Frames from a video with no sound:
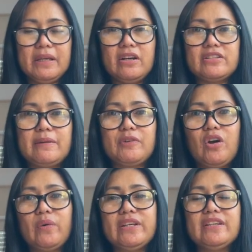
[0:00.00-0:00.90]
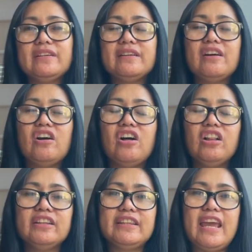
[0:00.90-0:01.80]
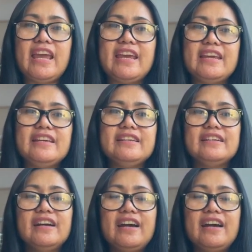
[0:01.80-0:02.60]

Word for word: because I'm going holiday.